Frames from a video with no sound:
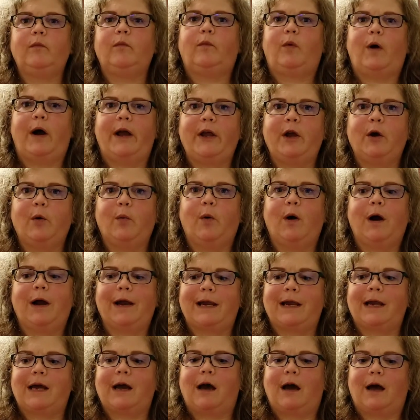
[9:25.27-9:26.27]
what you're
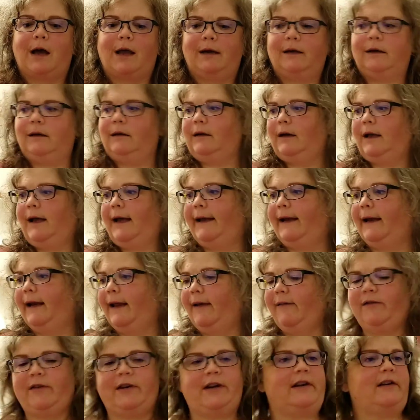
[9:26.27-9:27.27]
working on. I'd
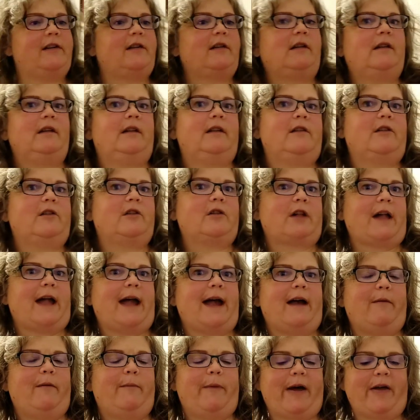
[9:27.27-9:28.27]
love to
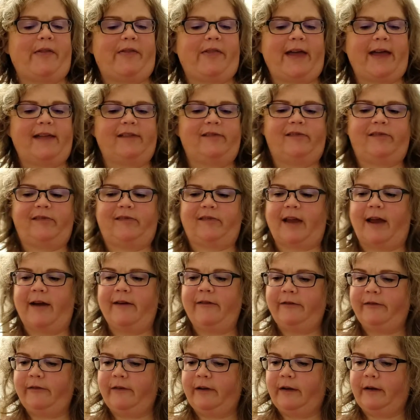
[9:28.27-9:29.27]
chat about that
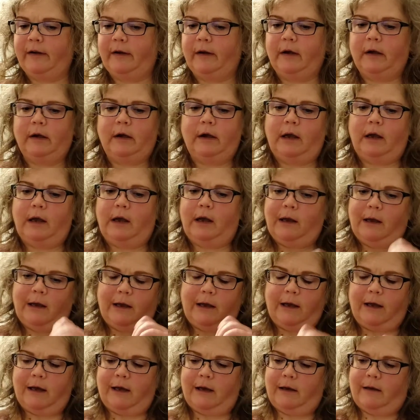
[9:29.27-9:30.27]
stuff.
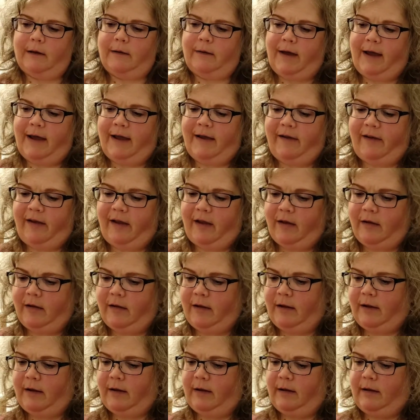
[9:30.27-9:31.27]
I
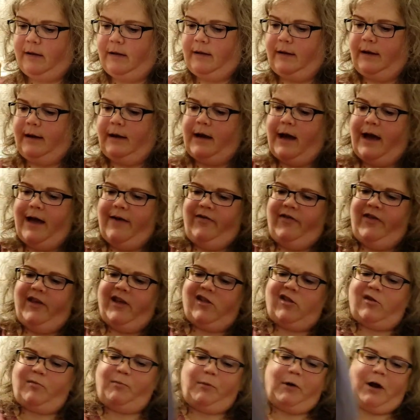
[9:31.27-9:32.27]
got
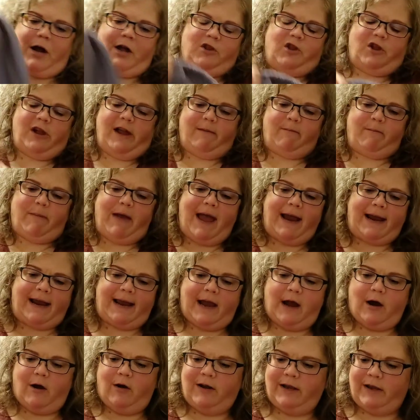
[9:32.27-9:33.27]
this project back
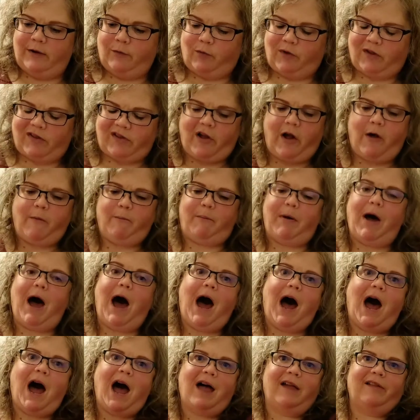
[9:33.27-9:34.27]
out. It was on
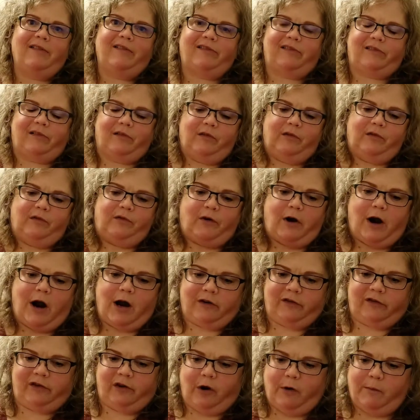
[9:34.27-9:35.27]
pause for
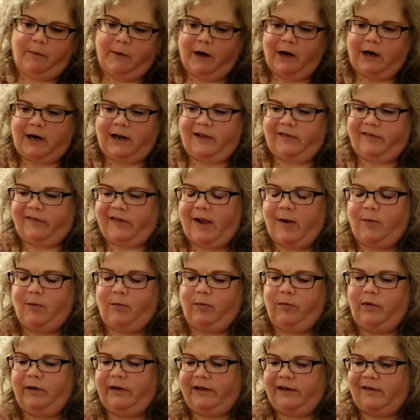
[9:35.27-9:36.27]
October because I
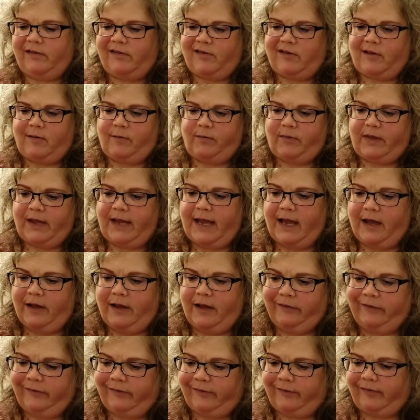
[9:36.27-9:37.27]
did something
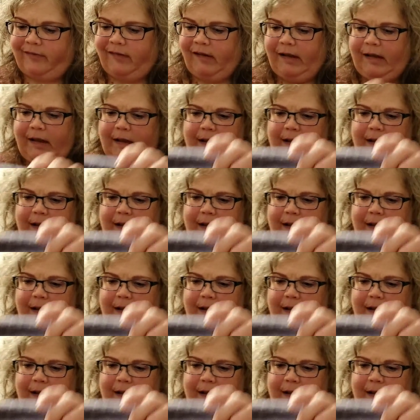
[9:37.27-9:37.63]
else,